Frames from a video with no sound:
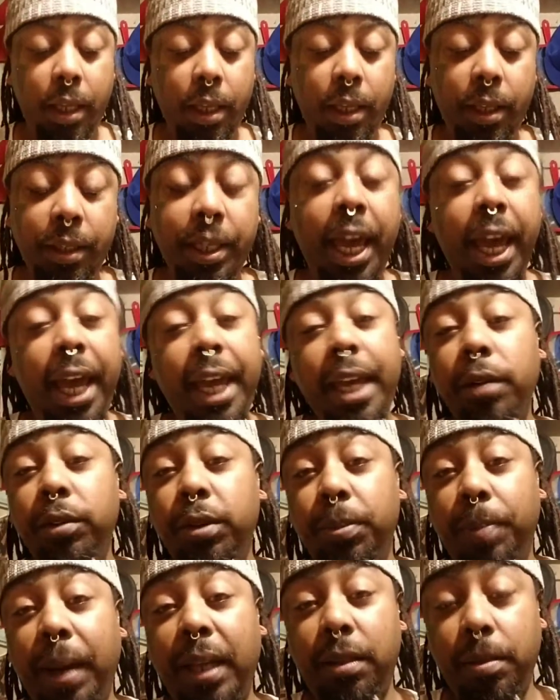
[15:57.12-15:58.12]
Yeah, he was
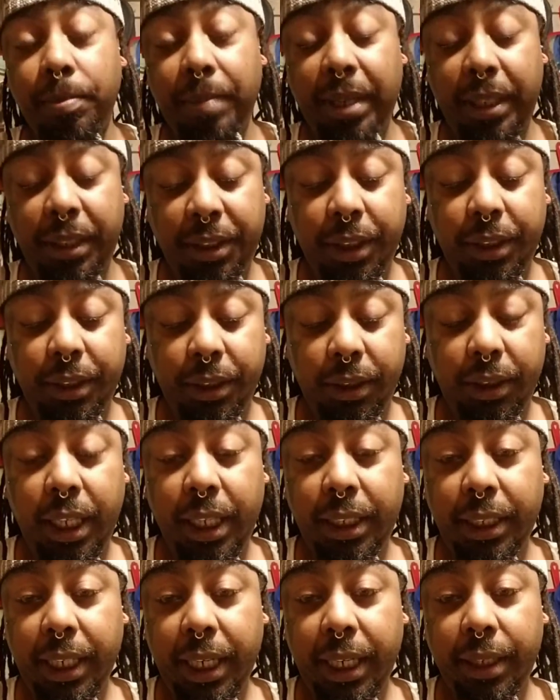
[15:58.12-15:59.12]
about to meet Jesus
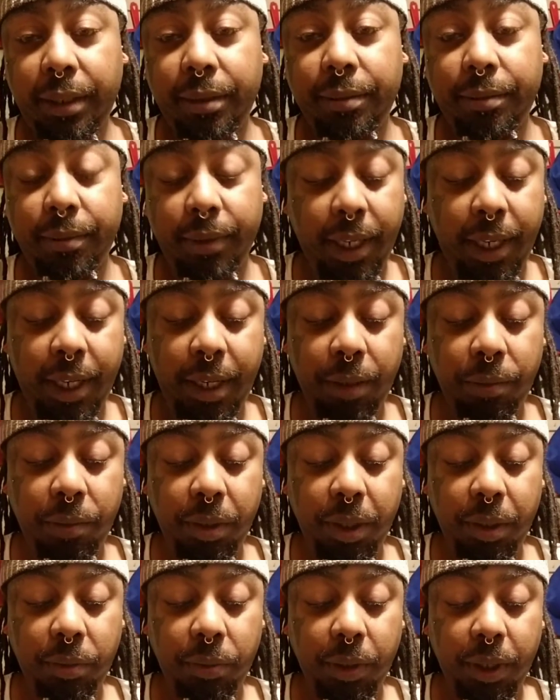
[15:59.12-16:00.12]
that day. Yeah, he
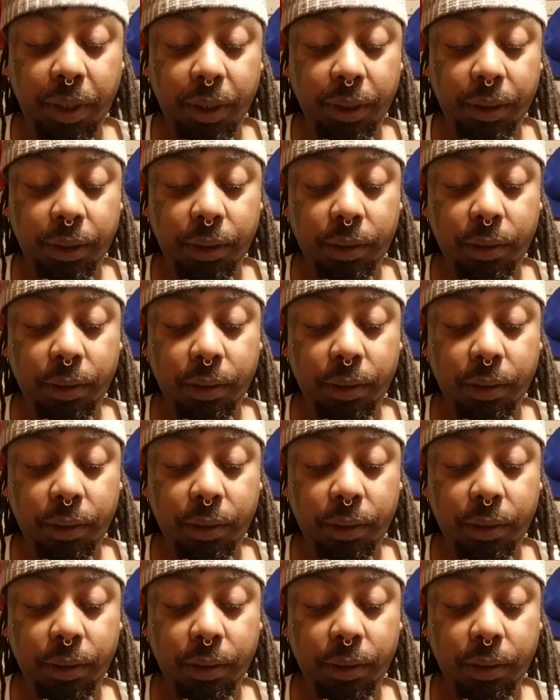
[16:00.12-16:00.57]
really was.